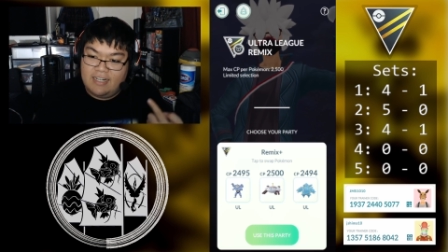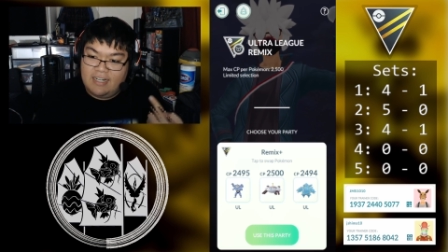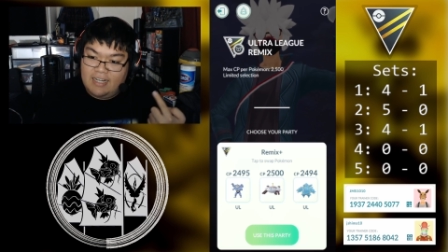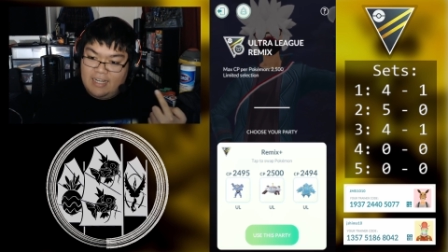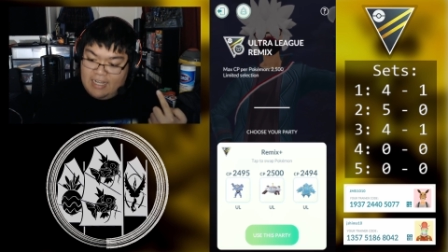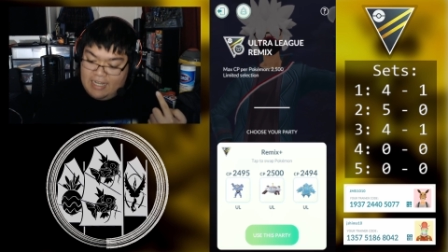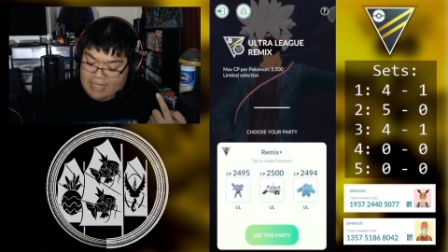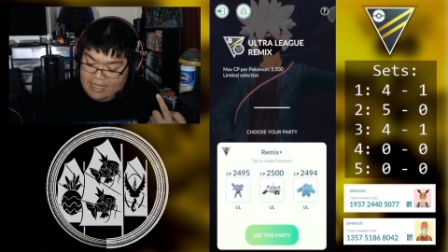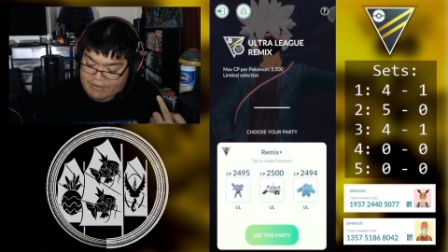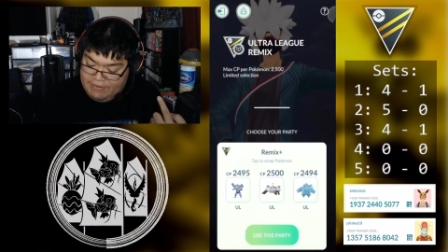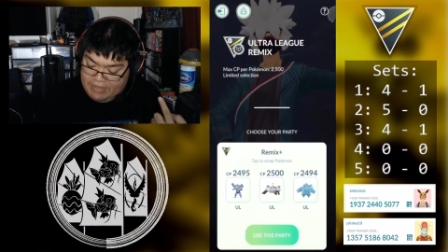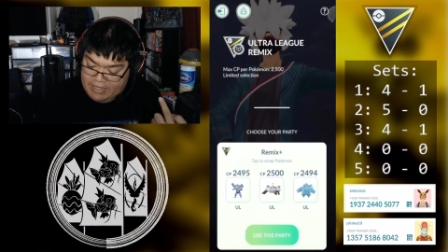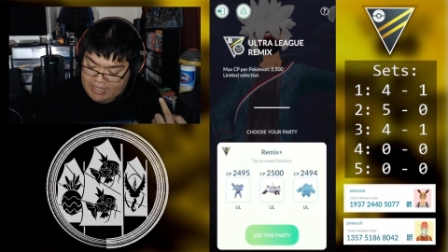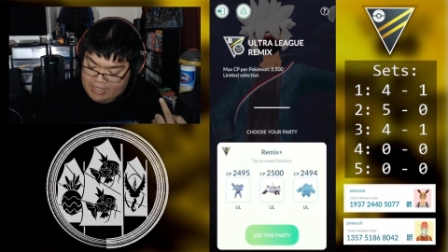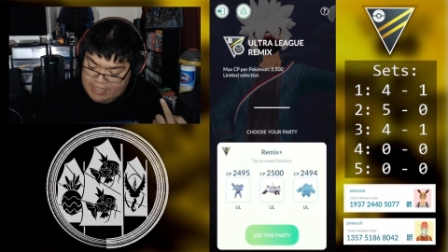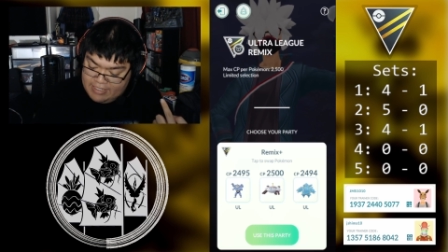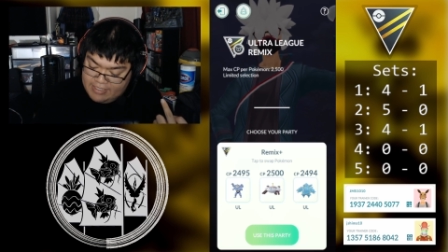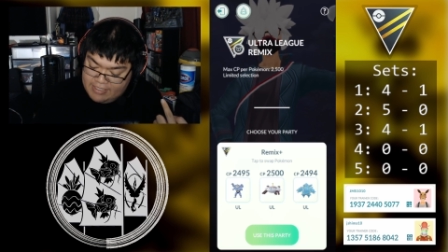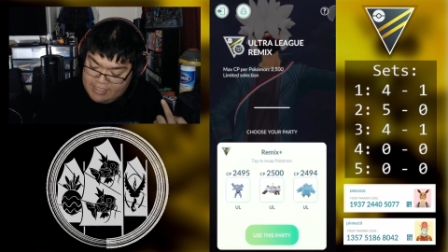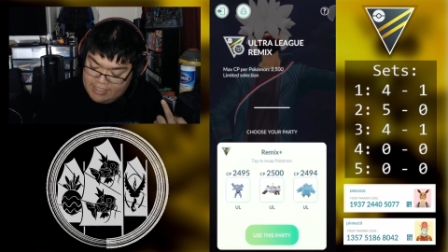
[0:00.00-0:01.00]
Uh, we got
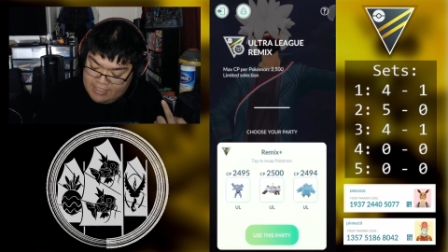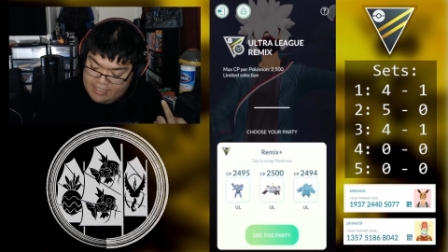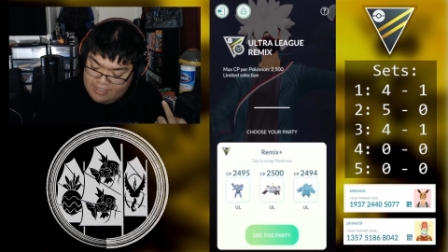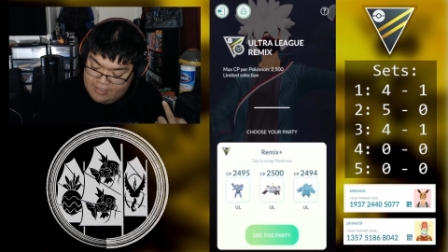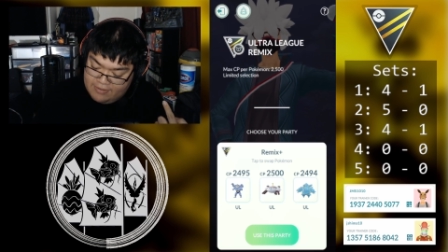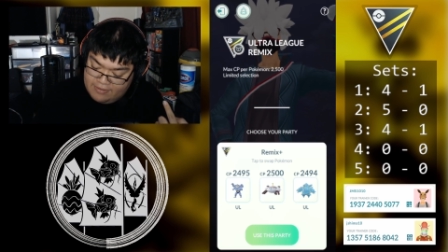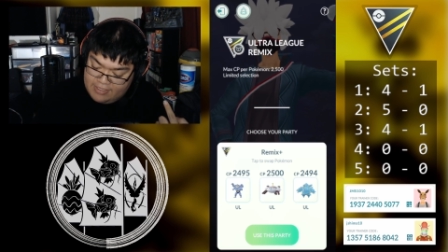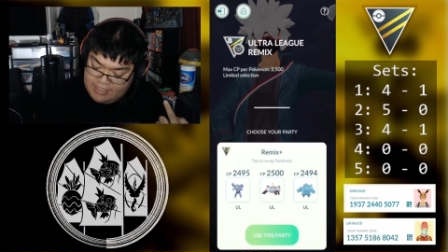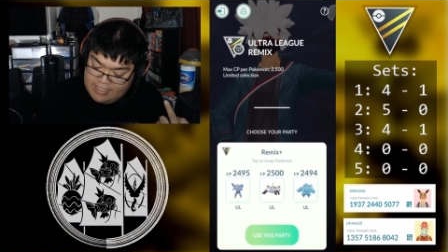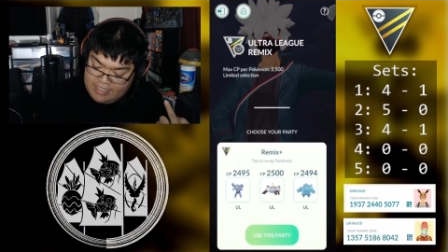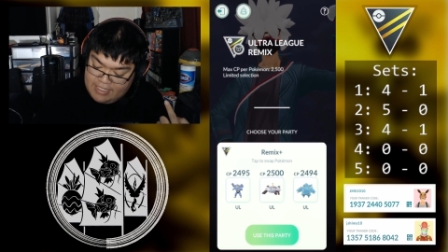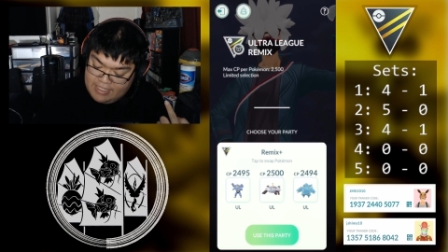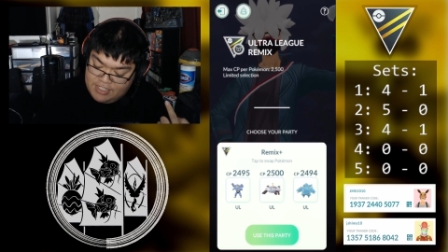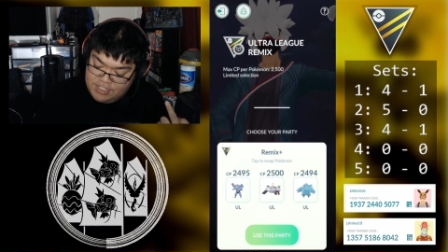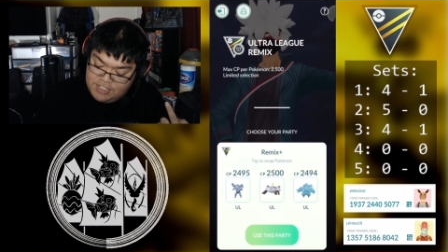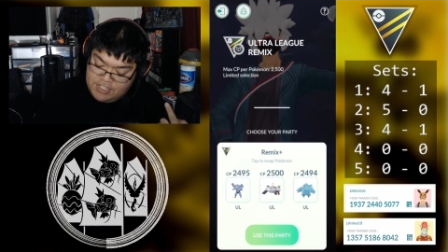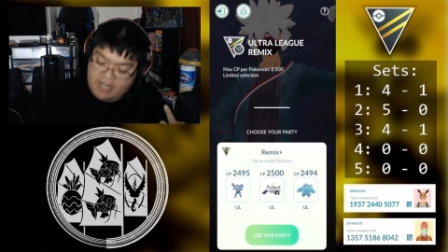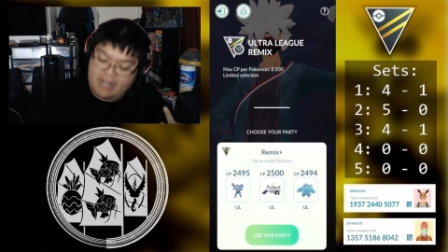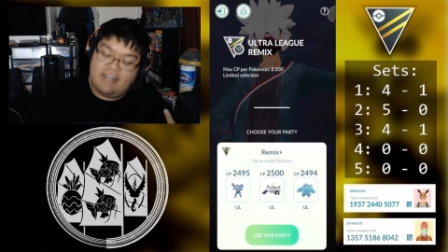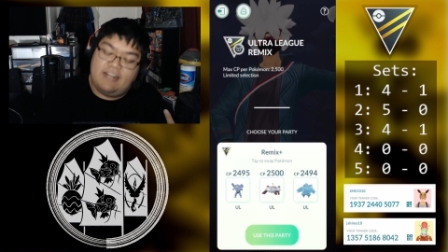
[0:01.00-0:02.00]
ourselves the
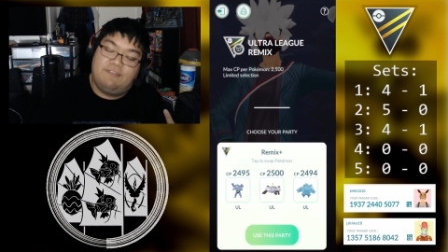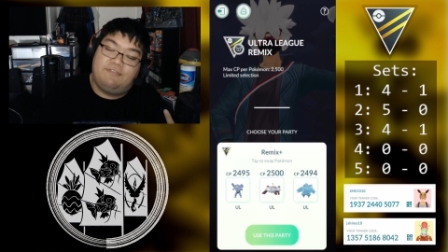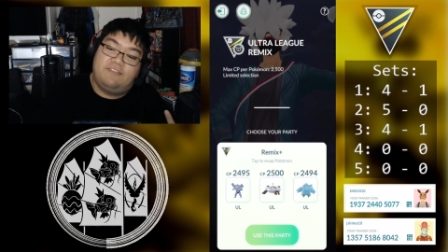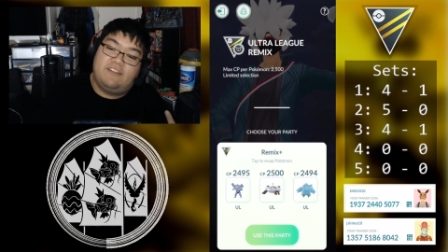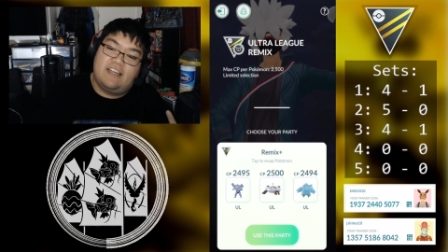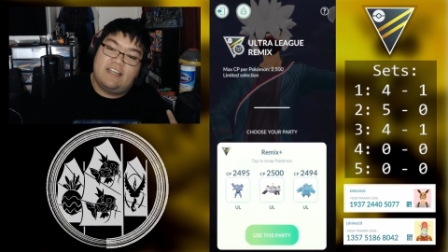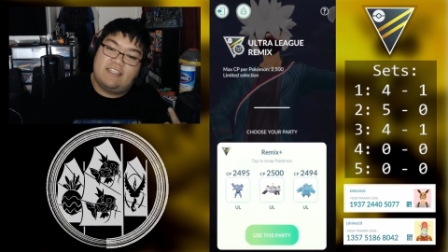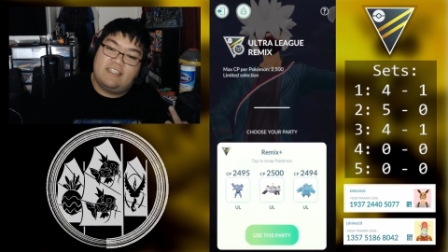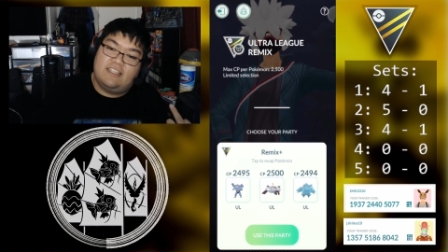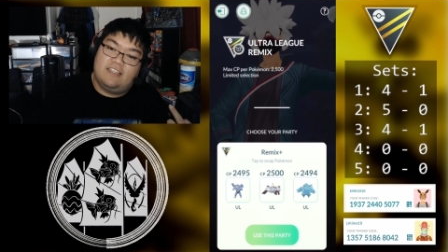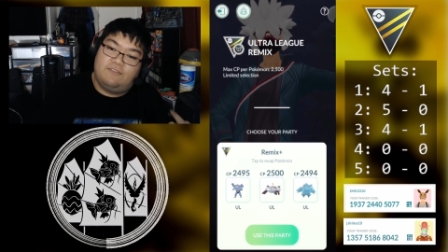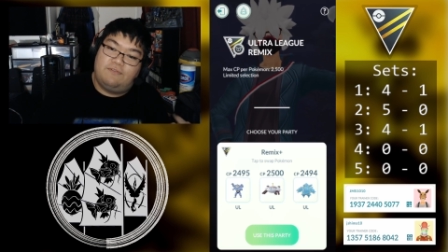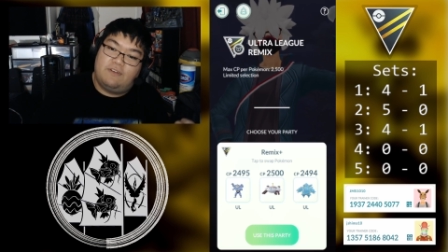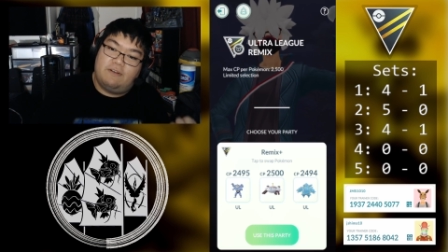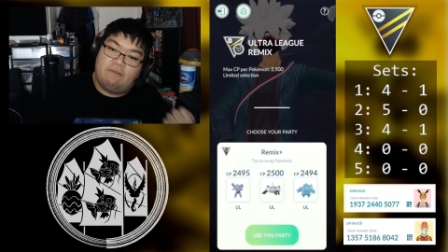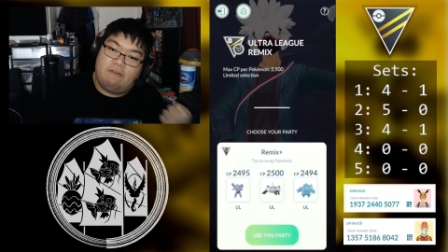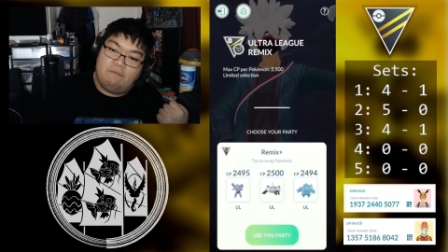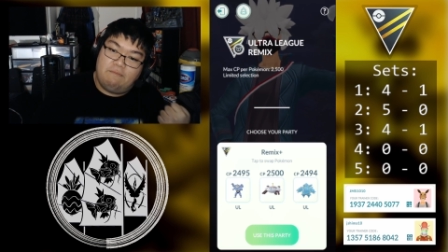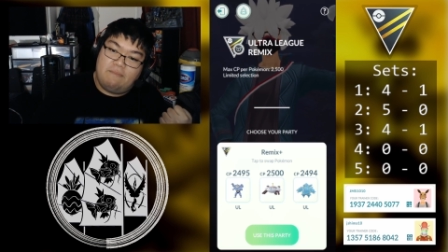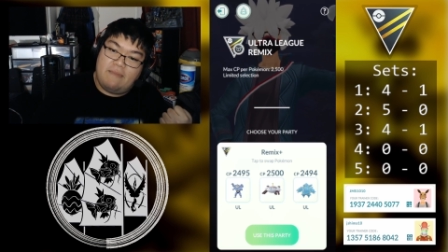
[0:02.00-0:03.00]
Shiny Flex in the form
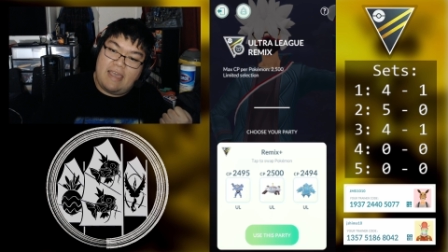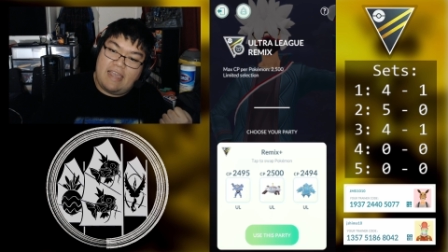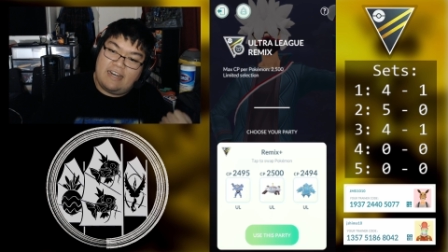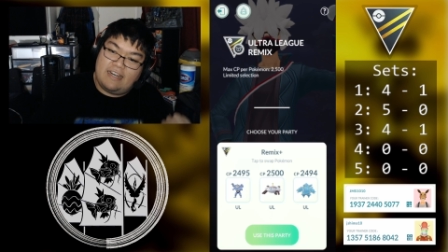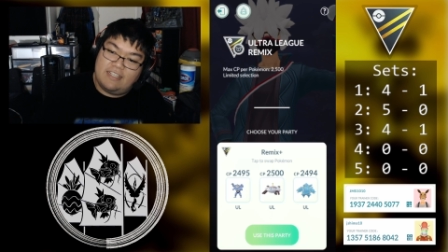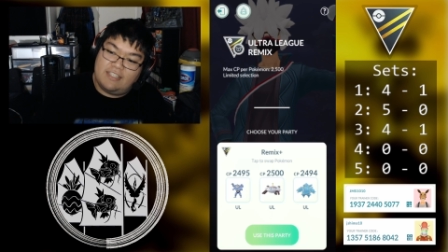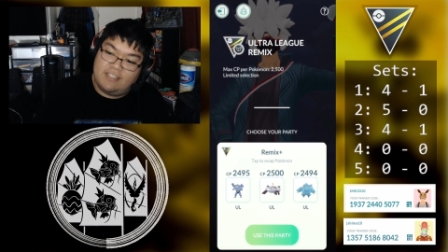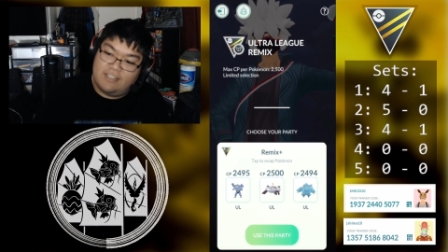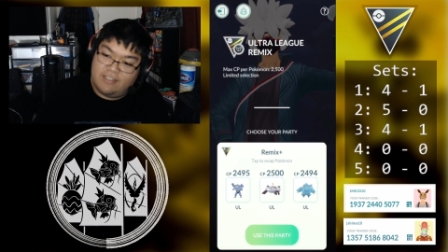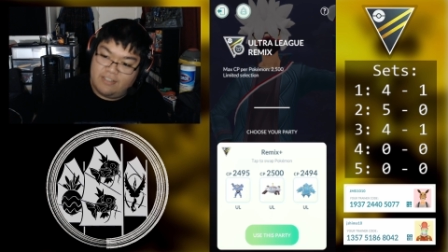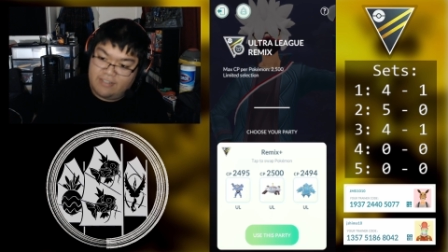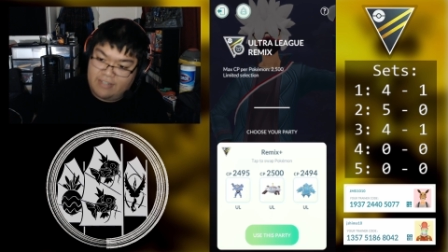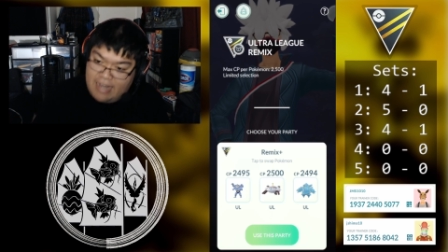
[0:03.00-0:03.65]
of Magnezone